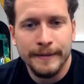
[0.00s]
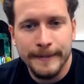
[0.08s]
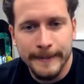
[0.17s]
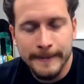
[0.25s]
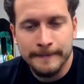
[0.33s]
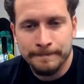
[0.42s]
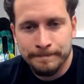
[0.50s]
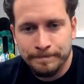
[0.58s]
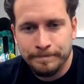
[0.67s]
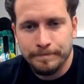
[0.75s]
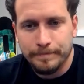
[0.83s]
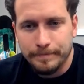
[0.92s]
Yeah.
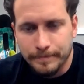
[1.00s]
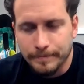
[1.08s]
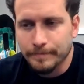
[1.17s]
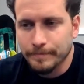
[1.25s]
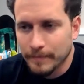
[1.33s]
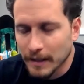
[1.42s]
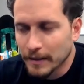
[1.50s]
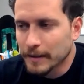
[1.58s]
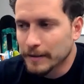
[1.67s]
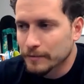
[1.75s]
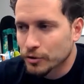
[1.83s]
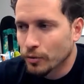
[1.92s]
I
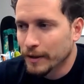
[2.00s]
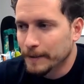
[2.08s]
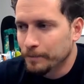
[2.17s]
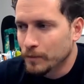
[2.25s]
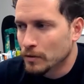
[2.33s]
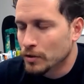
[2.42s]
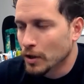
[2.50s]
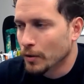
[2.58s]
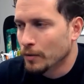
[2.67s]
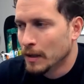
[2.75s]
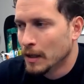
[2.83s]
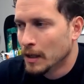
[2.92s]
was 20.
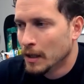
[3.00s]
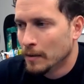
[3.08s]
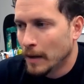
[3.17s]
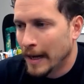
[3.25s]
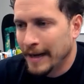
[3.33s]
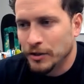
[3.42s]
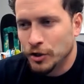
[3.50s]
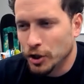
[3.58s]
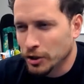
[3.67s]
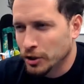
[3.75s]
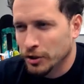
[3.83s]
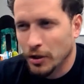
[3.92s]
So I had
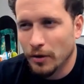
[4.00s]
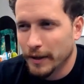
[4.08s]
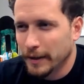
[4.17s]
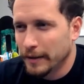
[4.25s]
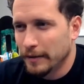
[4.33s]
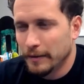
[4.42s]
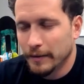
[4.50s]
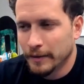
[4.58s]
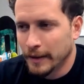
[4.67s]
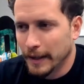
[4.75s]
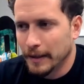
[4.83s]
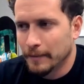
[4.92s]
just started,
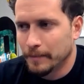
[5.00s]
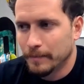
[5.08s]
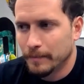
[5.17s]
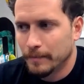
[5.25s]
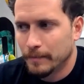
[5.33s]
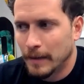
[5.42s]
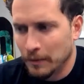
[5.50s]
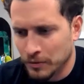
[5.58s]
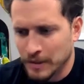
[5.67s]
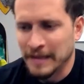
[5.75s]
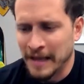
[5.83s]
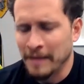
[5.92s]
like, I
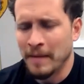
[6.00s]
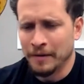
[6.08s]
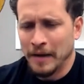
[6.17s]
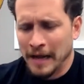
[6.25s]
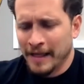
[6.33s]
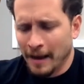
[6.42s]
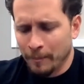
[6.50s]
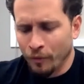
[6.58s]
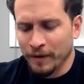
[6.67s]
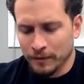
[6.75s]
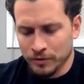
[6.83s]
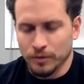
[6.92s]
was at that
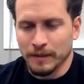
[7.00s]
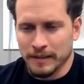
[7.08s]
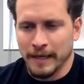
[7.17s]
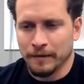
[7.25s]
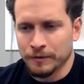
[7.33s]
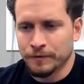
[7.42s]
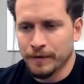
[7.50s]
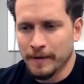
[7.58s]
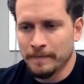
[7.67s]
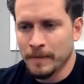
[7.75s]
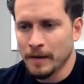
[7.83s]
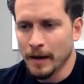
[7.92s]
point, I was doing sales for
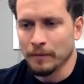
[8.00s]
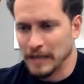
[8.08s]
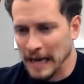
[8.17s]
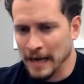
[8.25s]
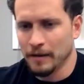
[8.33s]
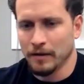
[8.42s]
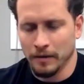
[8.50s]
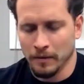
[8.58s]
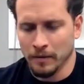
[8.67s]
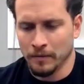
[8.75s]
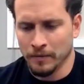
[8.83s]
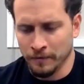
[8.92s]
them. I was out of
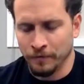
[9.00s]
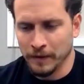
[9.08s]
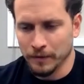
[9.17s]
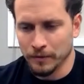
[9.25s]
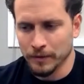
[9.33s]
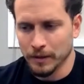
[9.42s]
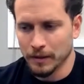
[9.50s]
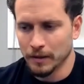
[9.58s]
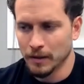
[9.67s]
the field.